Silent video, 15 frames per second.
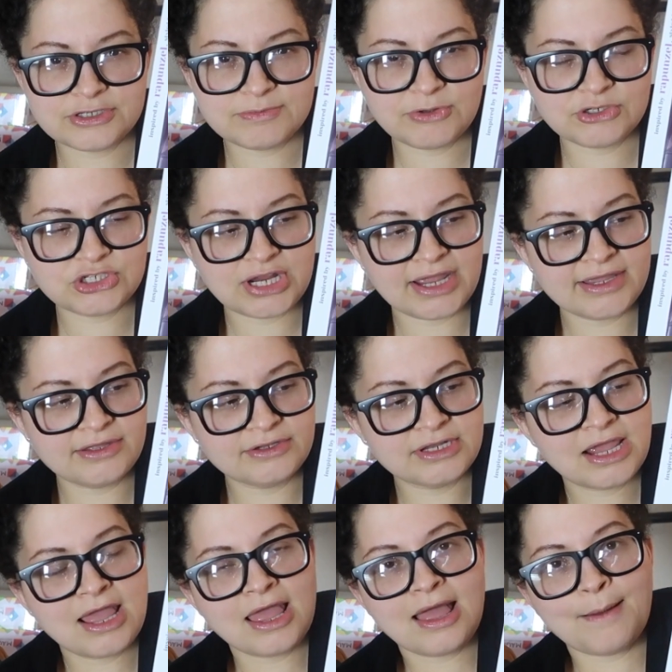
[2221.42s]
small child,
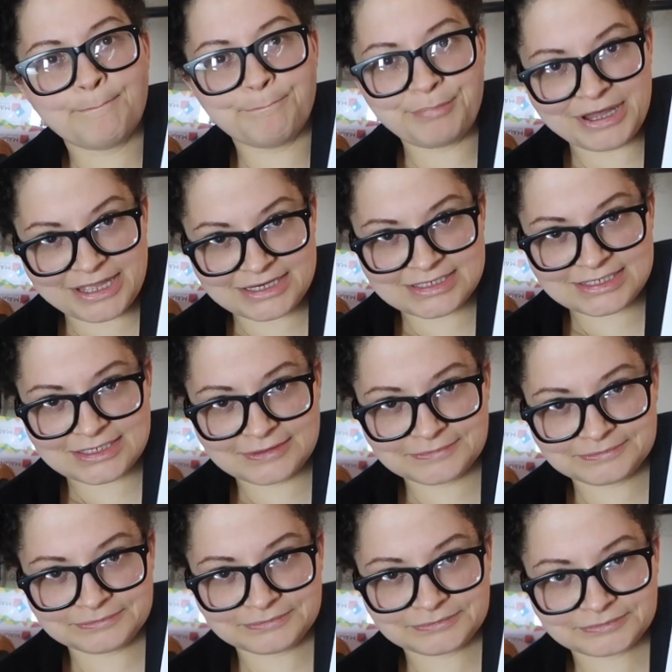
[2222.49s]
but
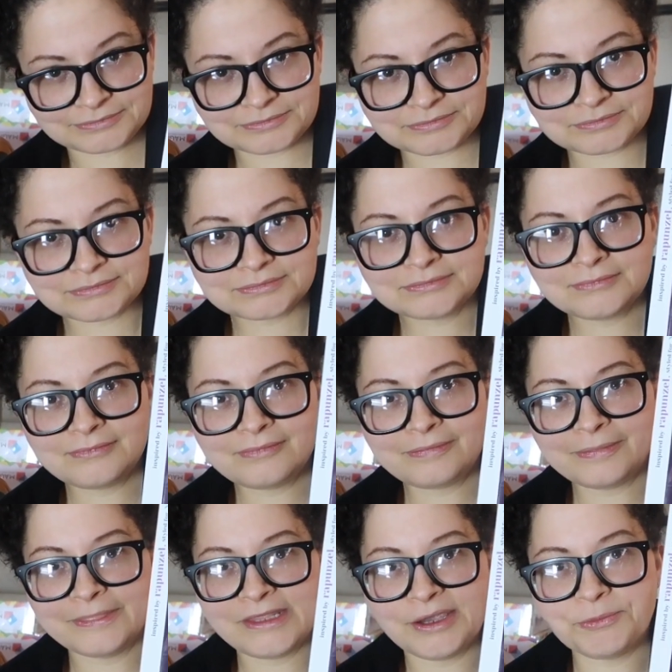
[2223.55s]

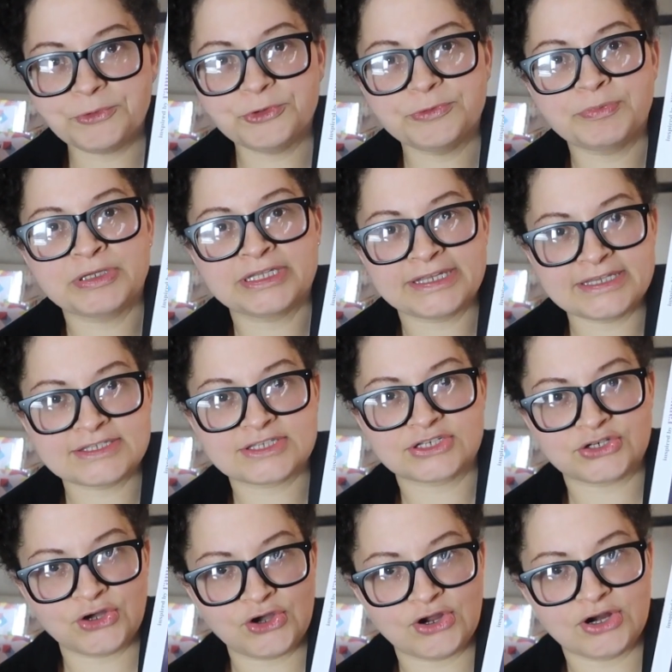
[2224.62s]
Emerald plays
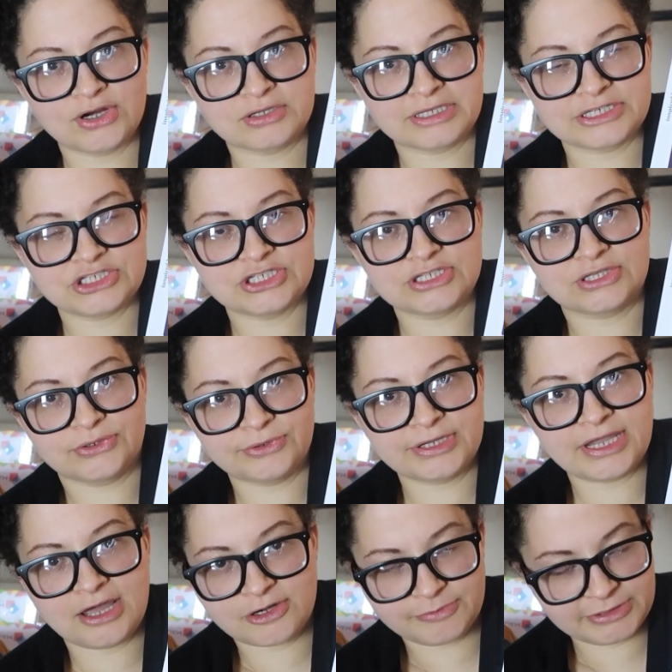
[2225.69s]
guitar. Like, she's
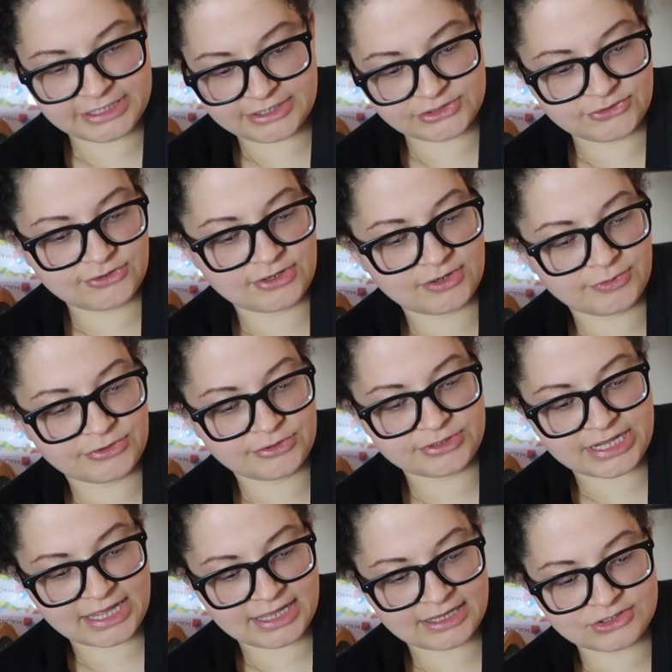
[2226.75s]
learning how to play guitar with her
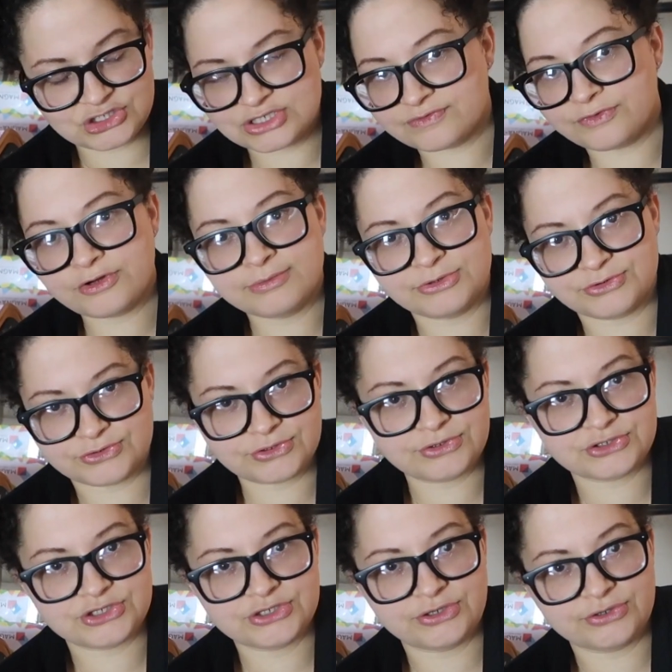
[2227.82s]
dad. She's very
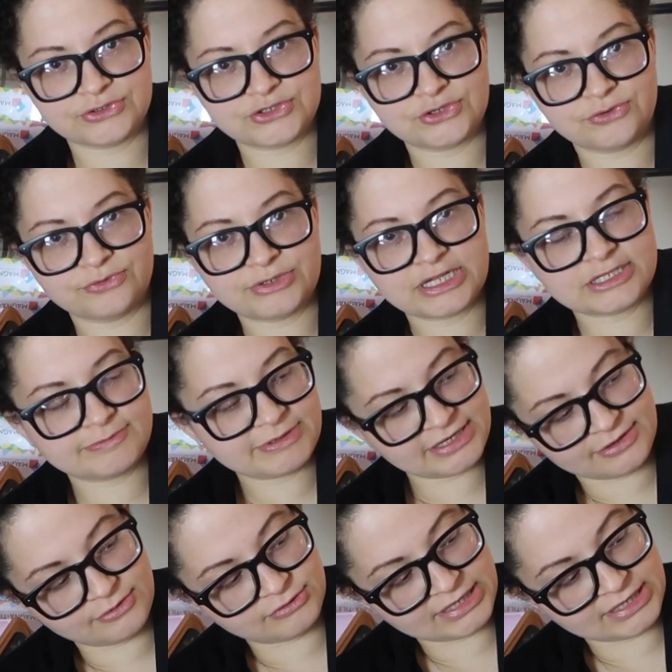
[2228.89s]
musical. She also takes piano